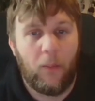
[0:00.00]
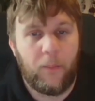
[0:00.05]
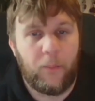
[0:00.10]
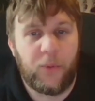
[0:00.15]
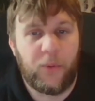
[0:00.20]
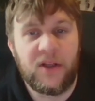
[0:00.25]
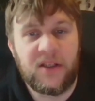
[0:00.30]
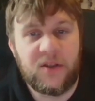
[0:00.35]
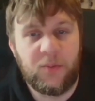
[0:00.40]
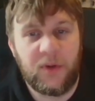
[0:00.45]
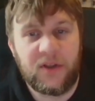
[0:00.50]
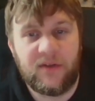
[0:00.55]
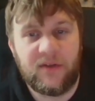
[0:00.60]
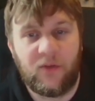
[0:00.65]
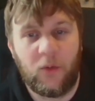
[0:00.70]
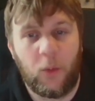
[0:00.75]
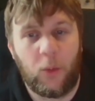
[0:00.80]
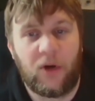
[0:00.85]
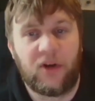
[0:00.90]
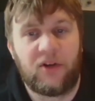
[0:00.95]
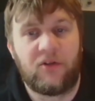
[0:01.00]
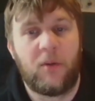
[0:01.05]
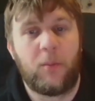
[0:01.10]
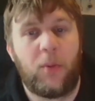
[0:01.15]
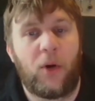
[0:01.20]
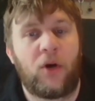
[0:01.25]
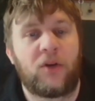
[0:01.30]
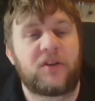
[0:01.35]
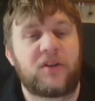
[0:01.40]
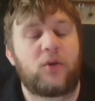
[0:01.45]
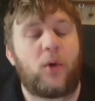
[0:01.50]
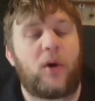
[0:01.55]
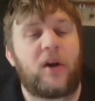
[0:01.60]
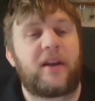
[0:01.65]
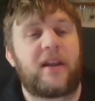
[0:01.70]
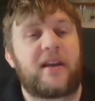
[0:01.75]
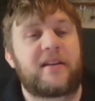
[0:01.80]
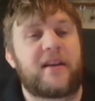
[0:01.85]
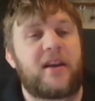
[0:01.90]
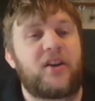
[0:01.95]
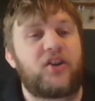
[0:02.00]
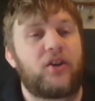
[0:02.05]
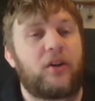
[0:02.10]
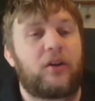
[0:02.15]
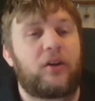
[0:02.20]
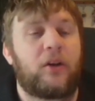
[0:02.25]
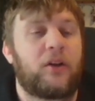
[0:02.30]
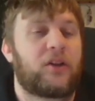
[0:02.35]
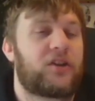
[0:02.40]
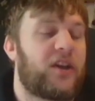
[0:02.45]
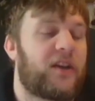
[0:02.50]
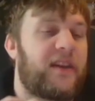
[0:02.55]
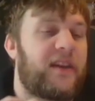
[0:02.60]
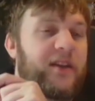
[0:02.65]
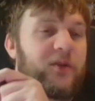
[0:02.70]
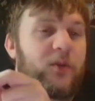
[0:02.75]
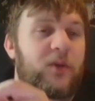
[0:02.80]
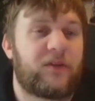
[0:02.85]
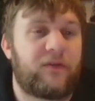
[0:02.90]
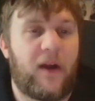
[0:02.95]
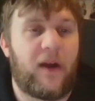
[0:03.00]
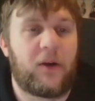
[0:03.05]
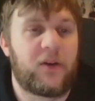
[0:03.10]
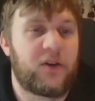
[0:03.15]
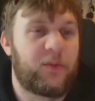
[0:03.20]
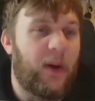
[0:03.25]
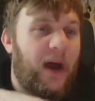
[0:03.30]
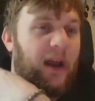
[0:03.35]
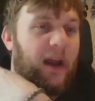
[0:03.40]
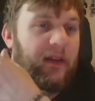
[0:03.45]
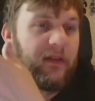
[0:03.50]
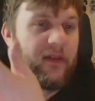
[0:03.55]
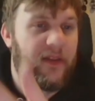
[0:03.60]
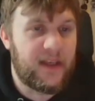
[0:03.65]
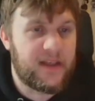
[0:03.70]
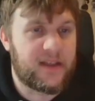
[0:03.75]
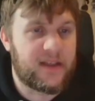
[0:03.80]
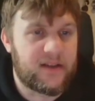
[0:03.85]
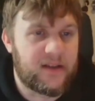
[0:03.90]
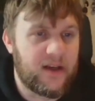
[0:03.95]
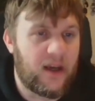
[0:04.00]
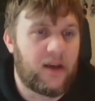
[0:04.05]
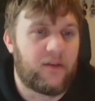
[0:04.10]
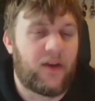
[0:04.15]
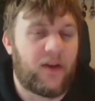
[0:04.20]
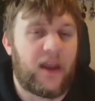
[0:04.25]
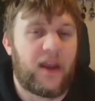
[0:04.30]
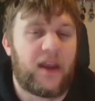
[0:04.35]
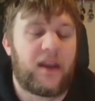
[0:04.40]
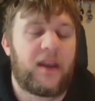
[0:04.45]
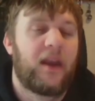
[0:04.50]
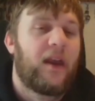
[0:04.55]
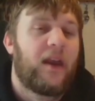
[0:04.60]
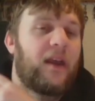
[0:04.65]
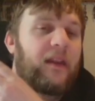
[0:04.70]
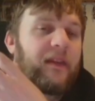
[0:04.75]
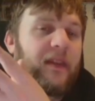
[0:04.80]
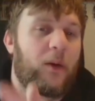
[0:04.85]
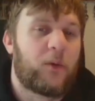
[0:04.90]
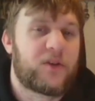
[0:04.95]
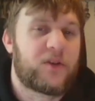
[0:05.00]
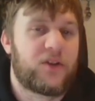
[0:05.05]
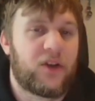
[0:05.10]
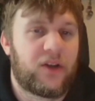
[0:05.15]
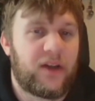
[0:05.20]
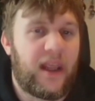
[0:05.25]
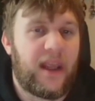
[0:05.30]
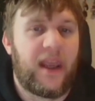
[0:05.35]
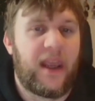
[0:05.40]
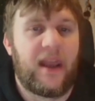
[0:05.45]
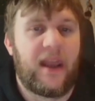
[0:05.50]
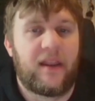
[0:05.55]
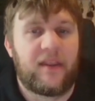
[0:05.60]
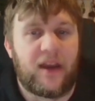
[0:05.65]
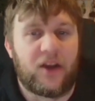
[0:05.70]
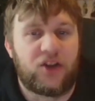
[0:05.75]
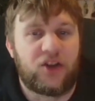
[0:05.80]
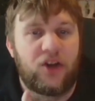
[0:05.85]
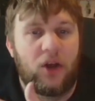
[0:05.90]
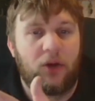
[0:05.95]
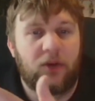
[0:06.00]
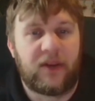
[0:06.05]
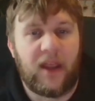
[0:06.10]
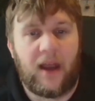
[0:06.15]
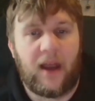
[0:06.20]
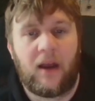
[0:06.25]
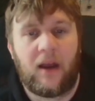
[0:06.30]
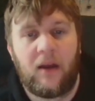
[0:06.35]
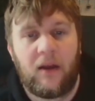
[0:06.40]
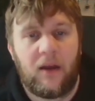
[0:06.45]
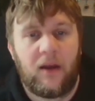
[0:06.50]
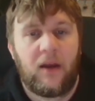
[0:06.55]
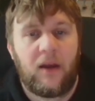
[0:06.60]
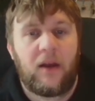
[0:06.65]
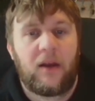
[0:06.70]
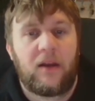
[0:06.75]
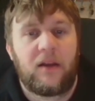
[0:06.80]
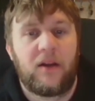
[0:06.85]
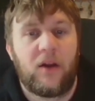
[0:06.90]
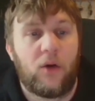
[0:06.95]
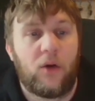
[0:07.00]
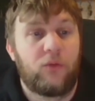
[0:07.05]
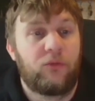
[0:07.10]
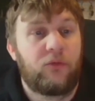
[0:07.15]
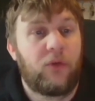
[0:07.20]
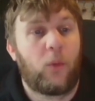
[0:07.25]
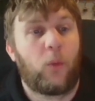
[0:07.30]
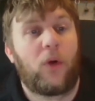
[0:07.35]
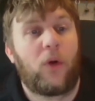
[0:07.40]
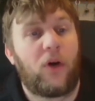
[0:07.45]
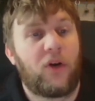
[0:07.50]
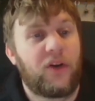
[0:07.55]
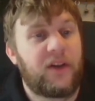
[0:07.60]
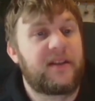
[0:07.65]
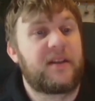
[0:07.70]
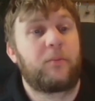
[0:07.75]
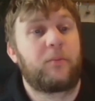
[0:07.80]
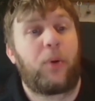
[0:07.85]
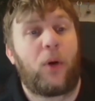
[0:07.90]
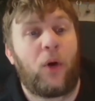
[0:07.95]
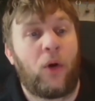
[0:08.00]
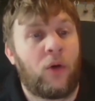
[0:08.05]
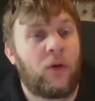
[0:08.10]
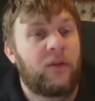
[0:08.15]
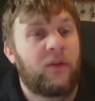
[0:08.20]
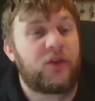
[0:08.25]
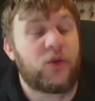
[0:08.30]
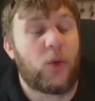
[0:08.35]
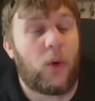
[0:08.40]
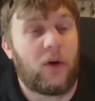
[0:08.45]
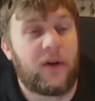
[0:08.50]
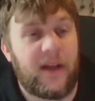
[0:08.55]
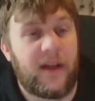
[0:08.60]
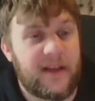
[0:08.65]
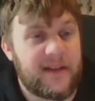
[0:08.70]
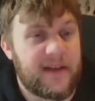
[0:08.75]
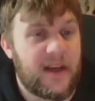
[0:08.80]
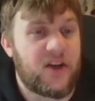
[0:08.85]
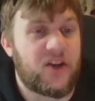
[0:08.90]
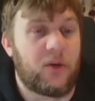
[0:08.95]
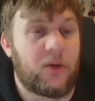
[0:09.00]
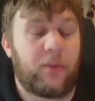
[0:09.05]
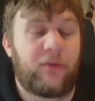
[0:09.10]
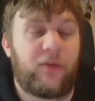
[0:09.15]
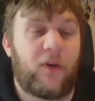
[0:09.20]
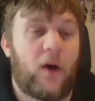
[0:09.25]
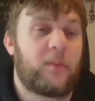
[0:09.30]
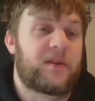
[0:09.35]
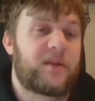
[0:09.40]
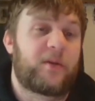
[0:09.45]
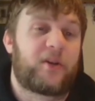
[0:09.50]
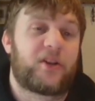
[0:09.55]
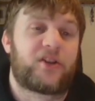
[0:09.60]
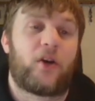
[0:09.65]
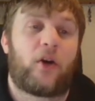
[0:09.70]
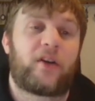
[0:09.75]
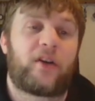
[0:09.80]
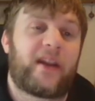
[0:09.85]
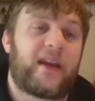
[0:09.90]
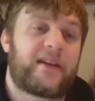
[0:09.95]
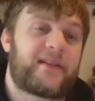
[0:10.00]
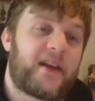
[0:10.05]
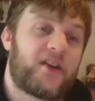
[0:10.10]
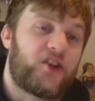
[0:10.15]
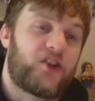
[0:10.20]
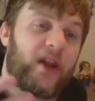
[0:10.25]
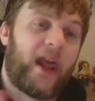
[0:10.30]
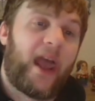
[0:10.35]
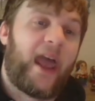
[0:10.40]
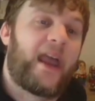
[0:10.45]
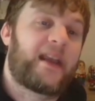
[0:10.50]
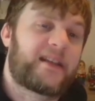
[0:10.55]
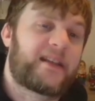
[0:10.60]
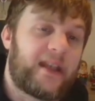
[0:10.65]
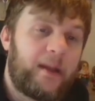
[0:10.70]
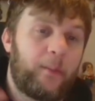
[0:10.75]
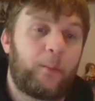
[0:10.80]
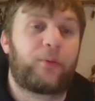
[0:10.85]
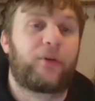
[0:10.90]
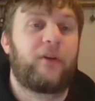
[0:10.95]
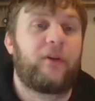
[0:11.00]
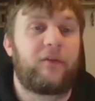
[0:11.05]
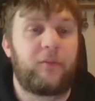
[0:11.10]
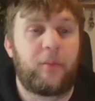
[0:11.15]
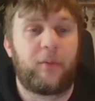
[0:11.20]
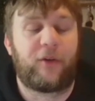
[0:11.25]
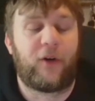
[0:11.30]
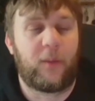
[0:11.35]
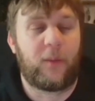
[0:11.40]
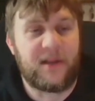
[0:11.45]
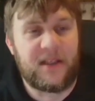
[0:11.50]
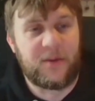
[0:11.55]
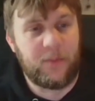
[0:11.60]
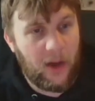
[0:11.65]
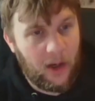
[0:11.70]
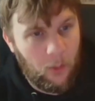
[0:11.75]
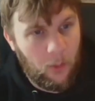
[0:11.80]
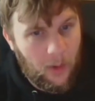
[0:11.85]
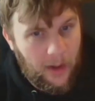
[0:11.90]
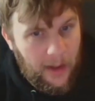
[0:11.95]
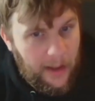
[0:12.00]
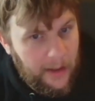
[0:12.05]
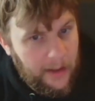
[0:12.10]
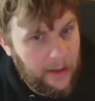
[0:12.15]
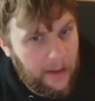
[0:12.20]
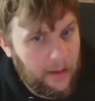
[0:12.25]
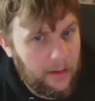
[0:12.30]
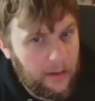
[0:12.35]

Principles of reward are important to organizational culture. This was found by this survey that was done here that showed that reward is important to organizational performance because organization X improved performance by Y.